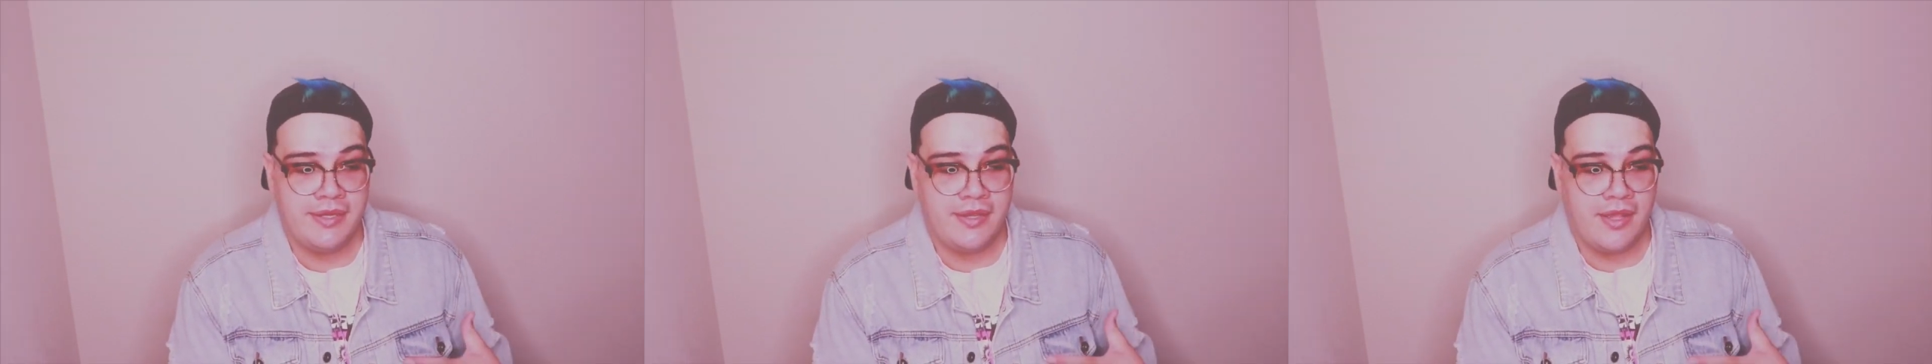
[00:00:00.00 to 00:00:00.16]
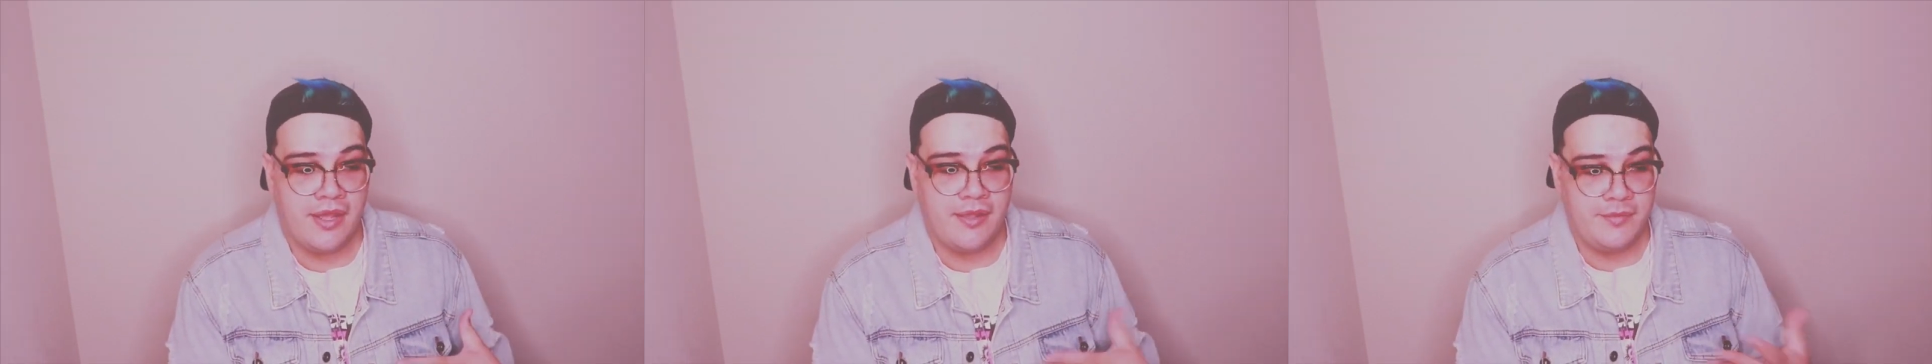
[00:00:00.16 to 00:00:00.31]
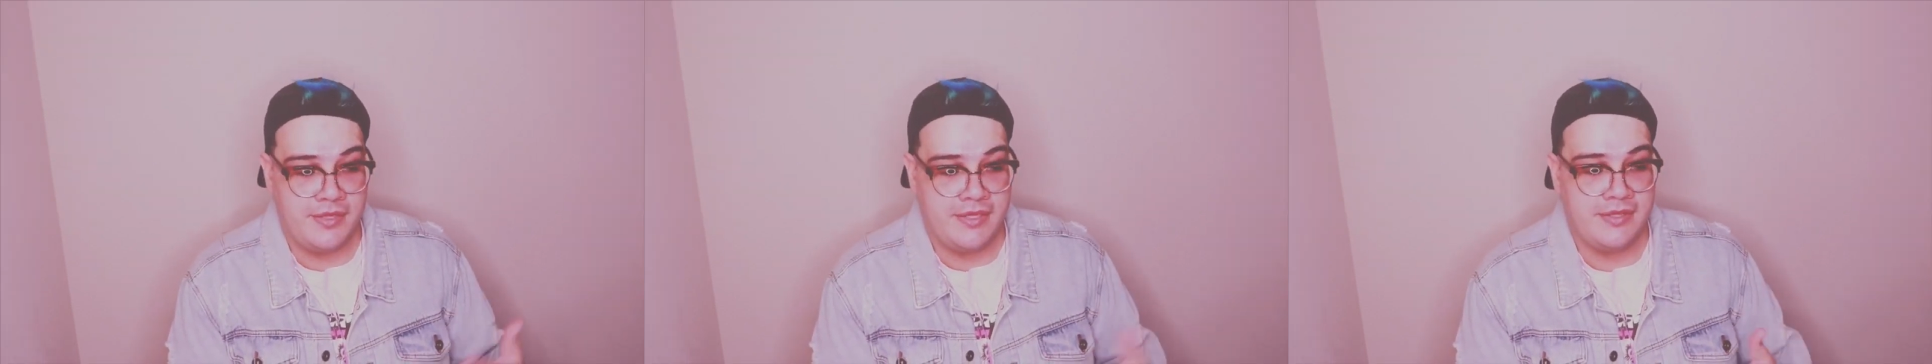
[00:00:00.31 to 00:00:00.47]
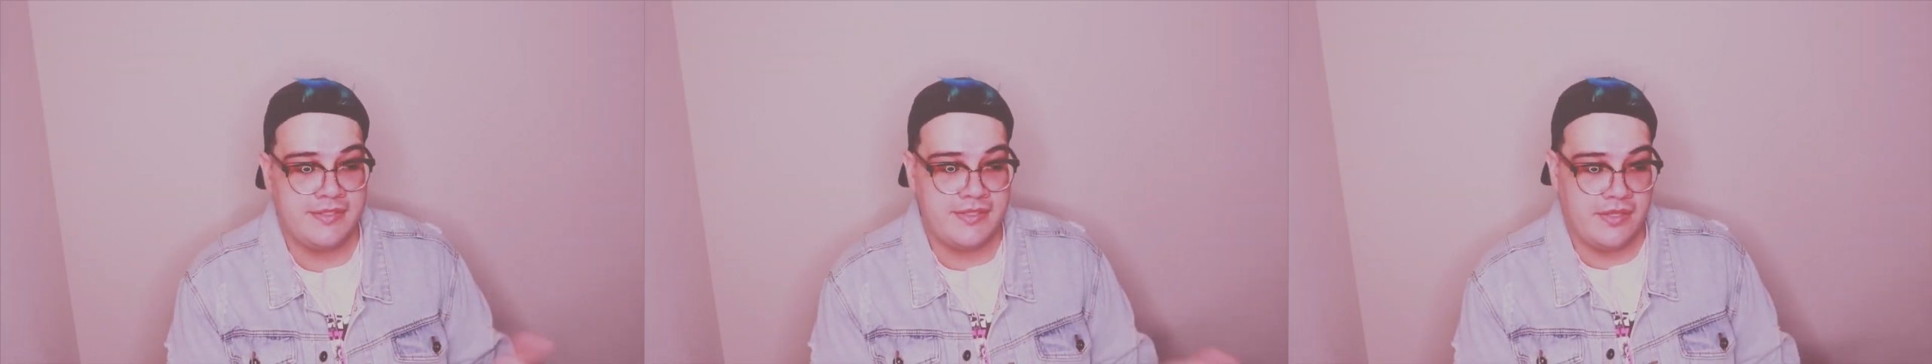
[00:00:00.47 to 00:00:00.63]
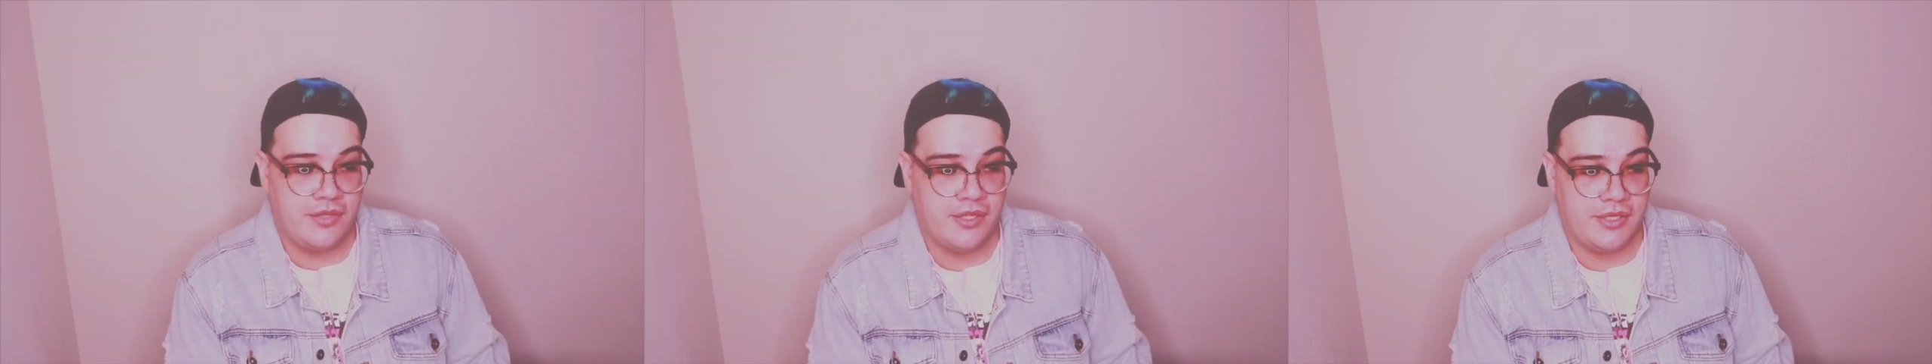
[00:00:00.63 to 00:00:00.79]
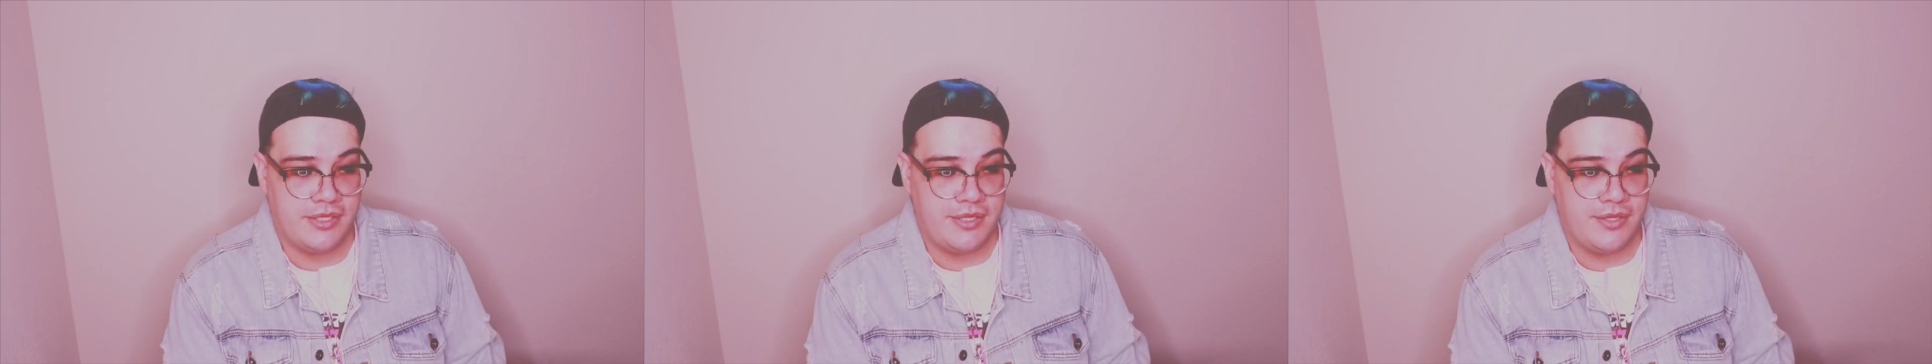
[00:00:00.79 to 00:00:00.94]
got me into
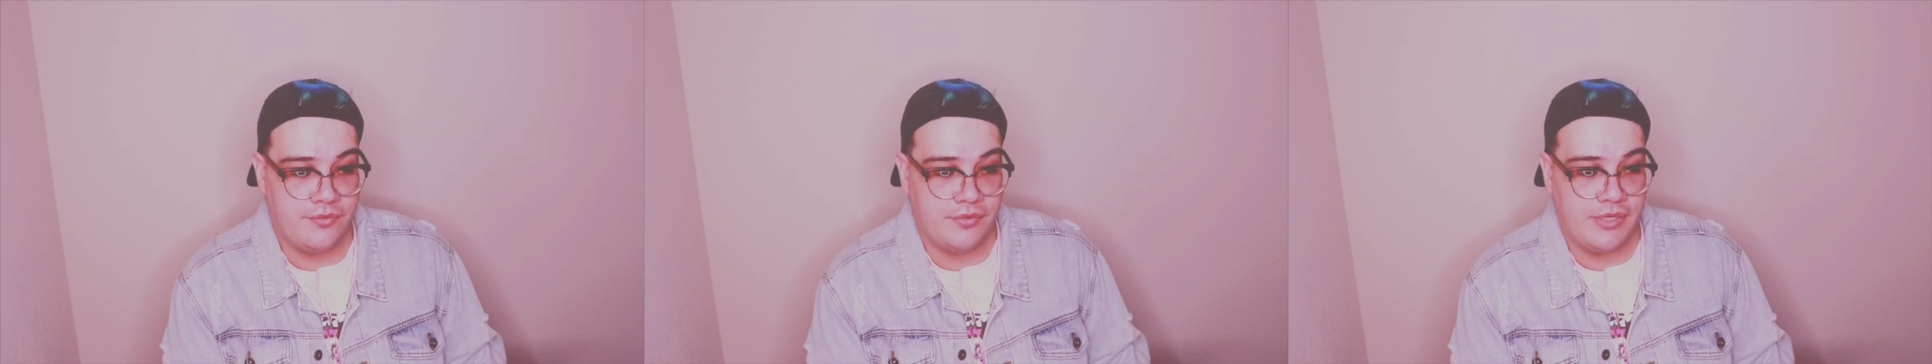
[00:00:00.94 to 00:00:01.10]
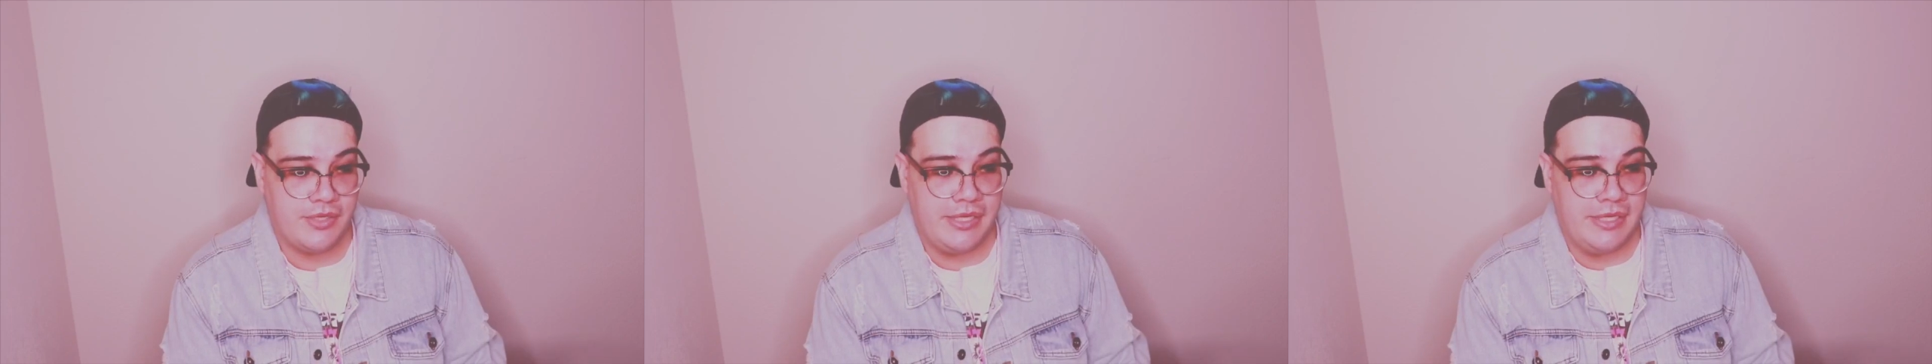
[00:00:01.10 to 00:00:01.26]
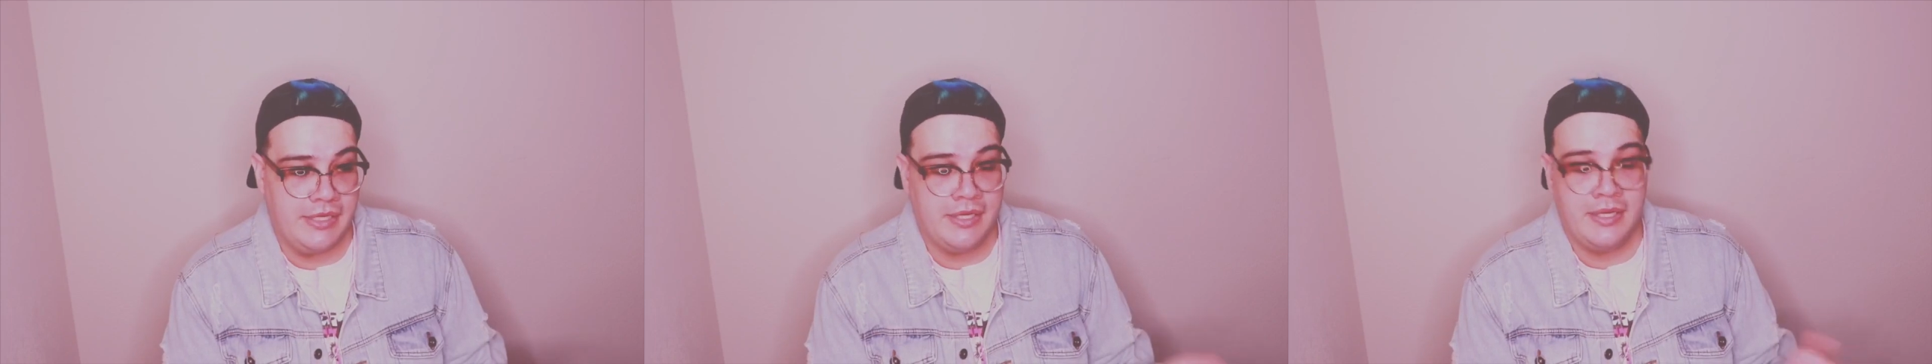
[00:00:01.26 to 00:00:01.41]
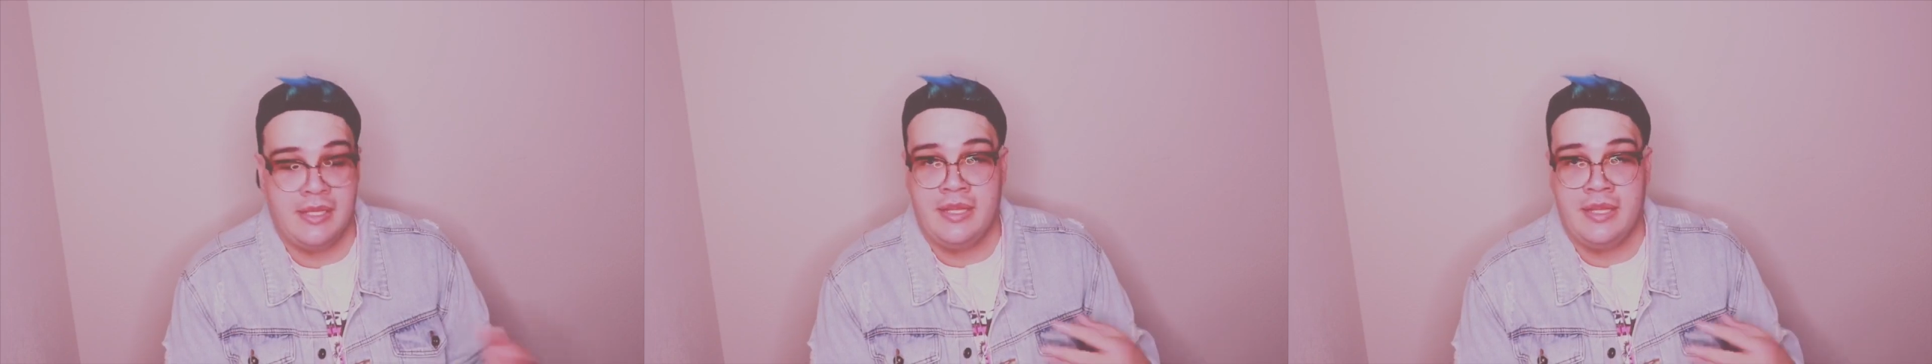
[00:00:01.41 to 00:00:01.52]
Lana Del Rey.